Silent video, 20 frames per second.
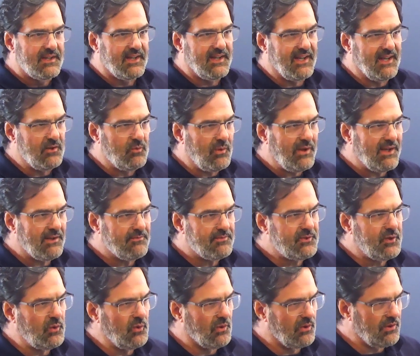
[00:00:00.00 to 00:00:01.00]
and we have
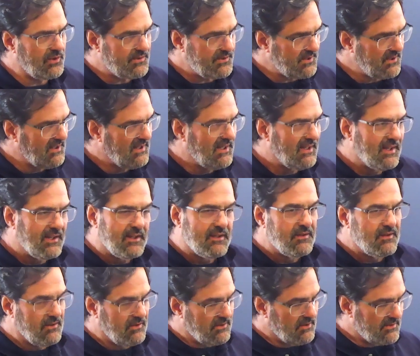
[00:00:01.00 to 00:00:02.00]
tools
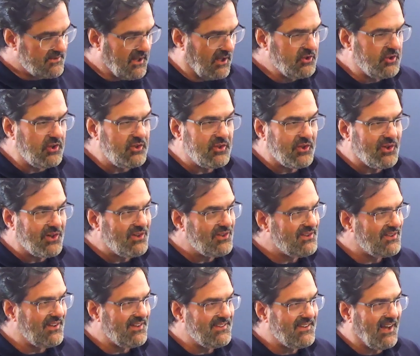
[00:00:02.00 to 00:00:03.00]
such as
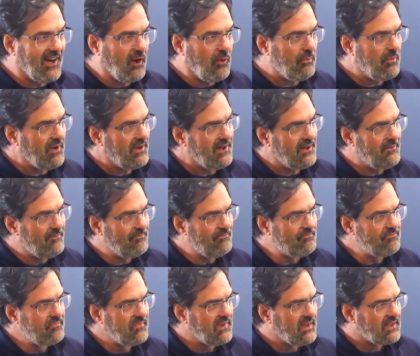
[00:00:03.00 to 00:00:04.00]
yours that help
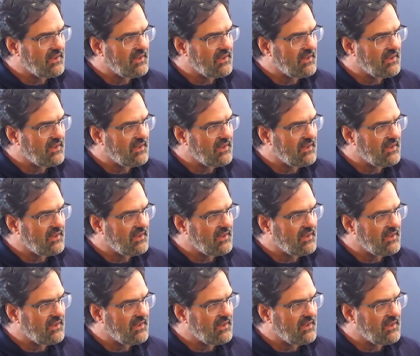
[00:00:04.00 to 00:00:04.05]
them